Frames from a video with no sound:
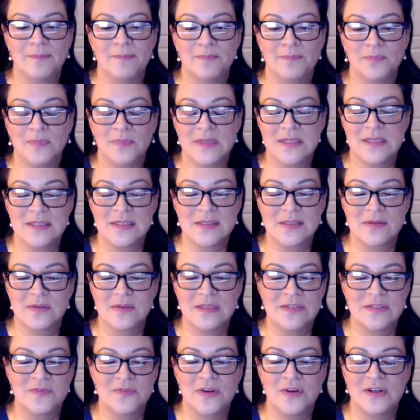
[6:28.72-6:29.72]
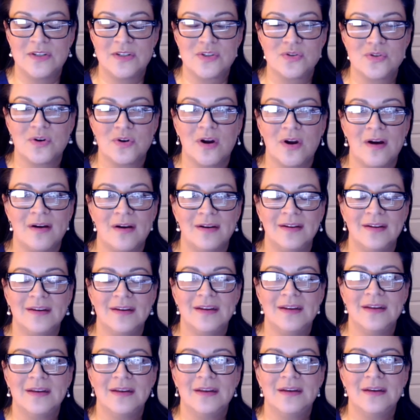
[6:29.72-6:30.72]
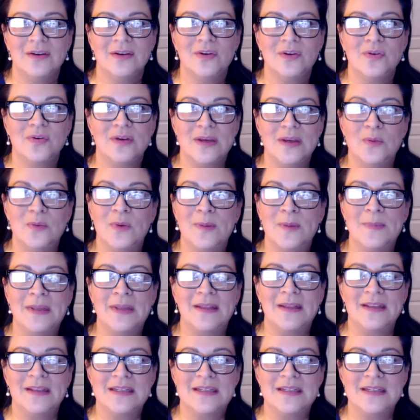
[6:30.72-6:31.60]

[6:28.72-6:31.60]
these very strong Cree women,